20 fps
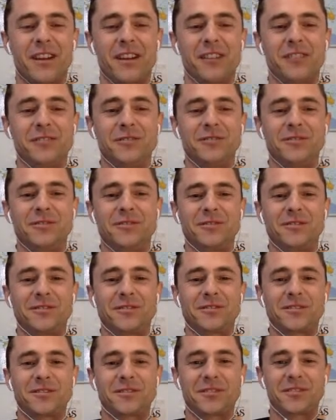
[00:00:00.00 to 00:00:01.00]

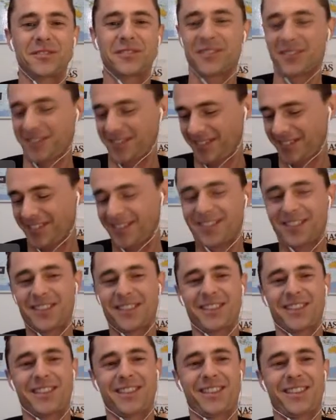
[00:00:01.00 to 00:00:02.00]

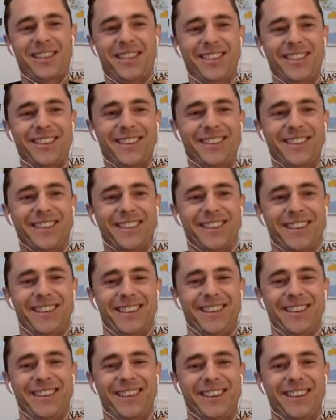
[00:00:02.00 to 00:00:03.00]

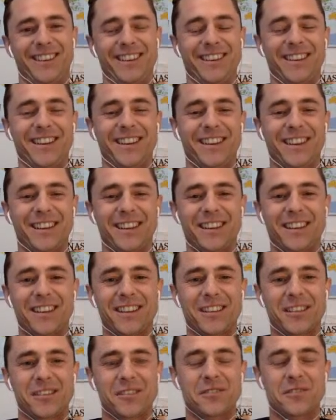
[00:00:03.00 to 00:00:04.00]

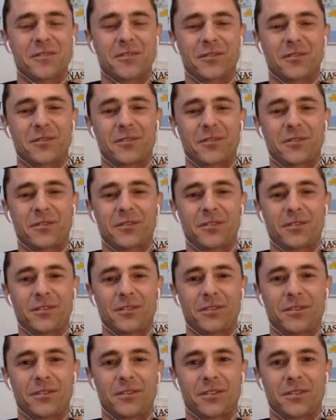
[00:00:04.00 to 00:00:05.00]

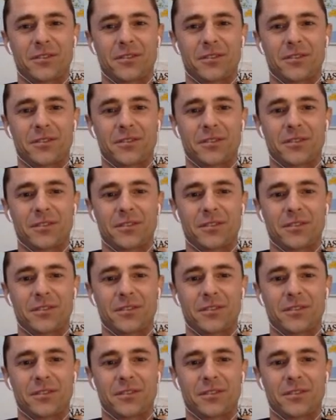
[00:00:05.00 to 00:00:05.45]
(not speaking)